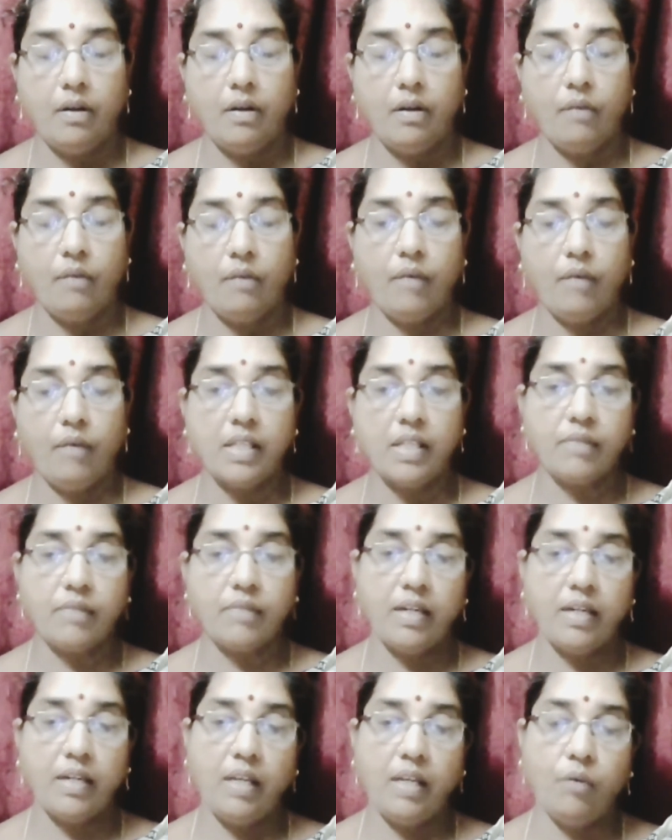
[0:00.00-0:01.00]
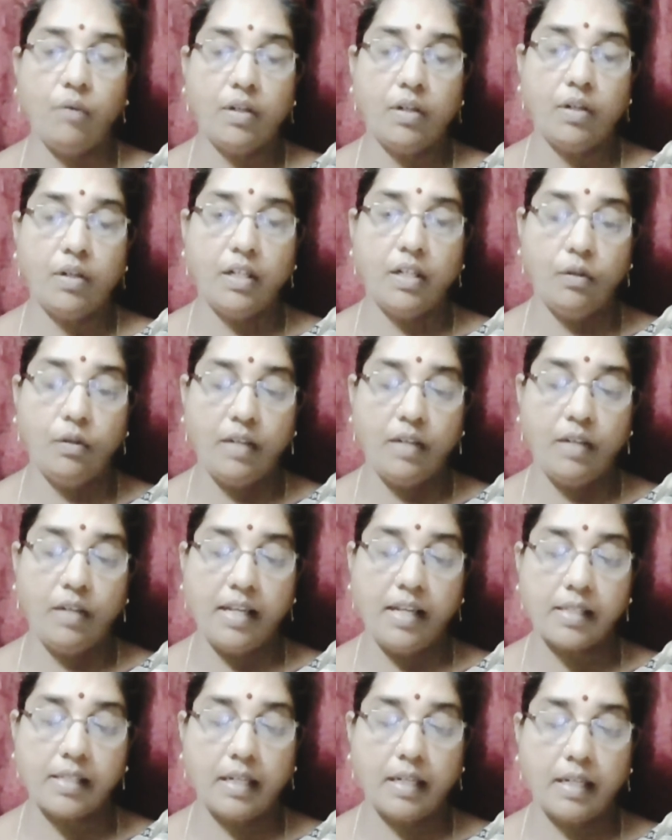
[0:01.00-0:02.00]
once when he wandered
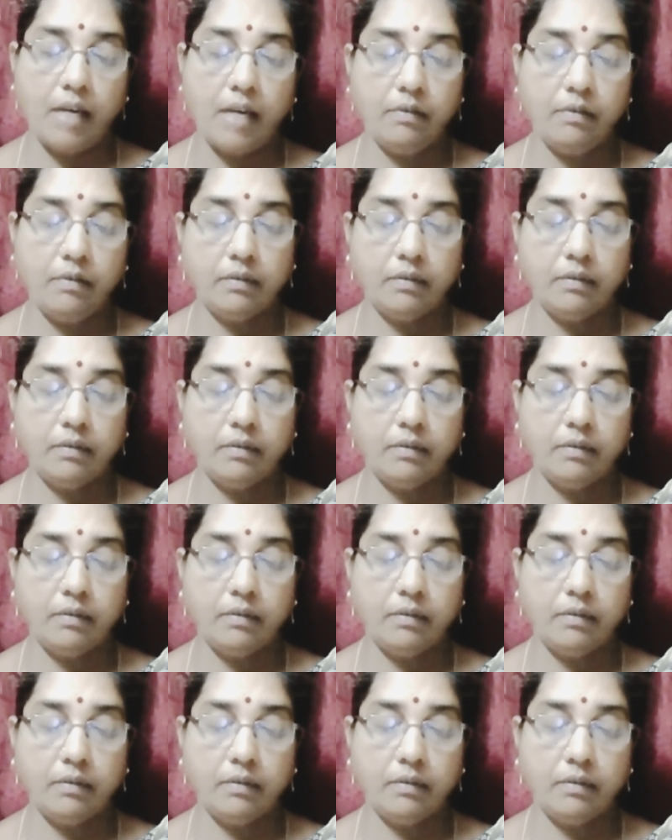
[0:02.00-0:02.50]
lonely as a cloud.